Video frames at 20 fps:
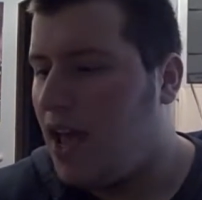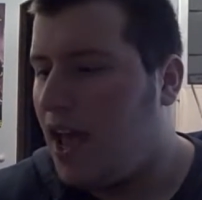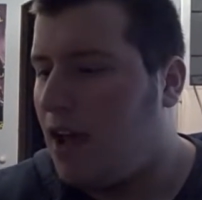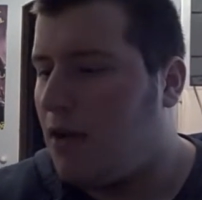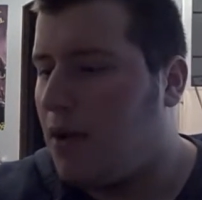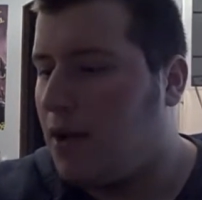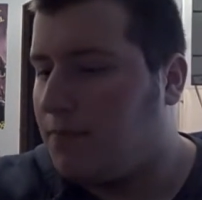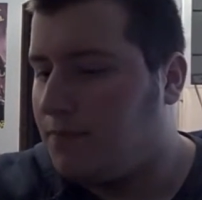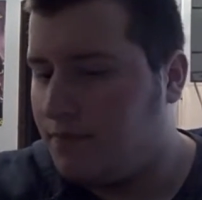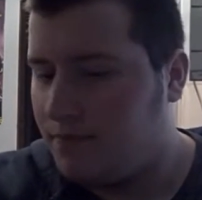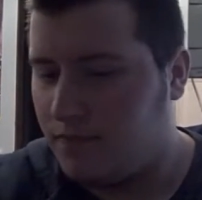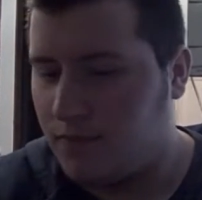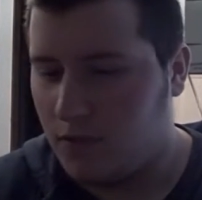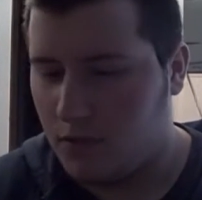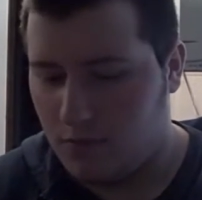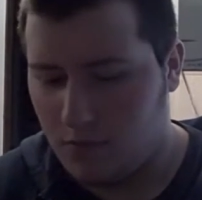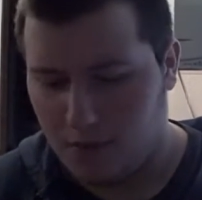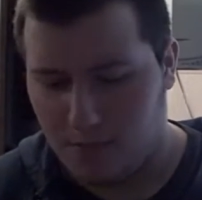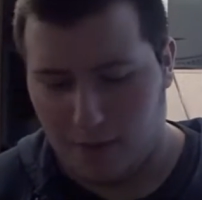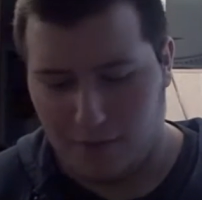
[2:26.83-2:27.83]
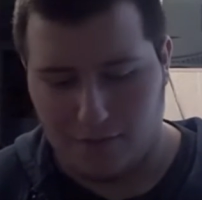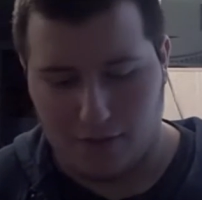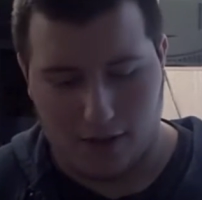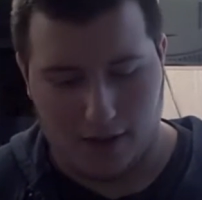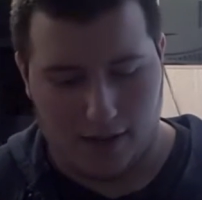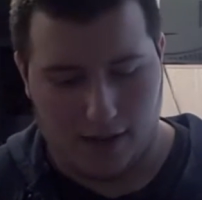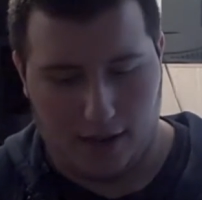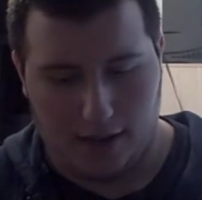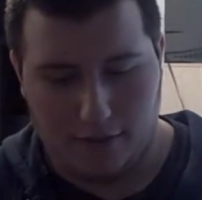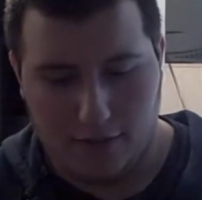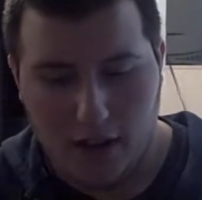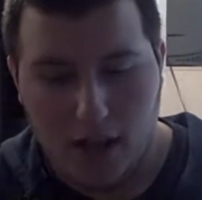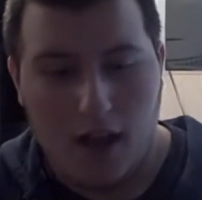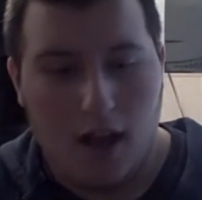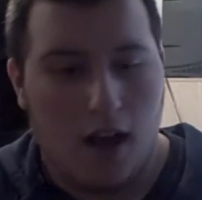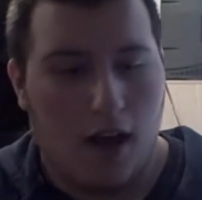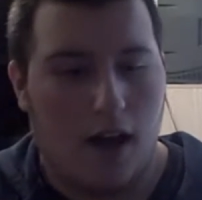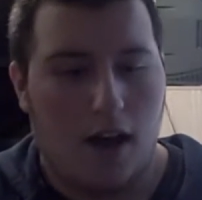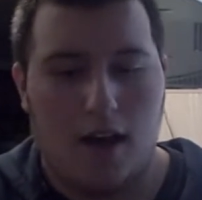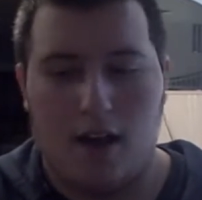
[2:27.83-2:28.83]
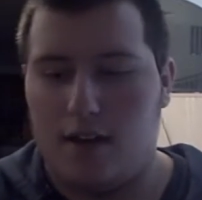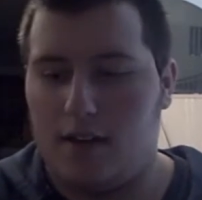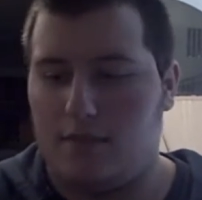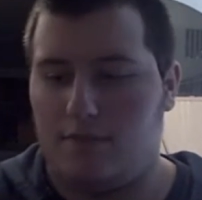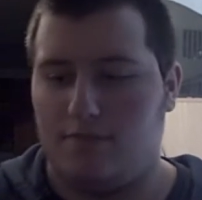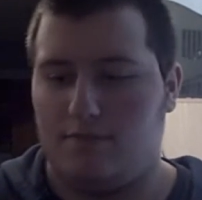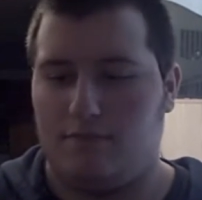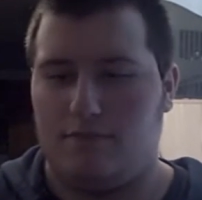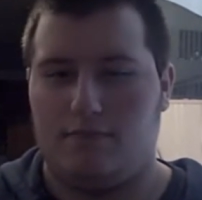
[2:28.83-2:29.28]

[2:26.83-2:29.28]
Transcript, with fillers: Anyway, where's my fucking knife? Fuck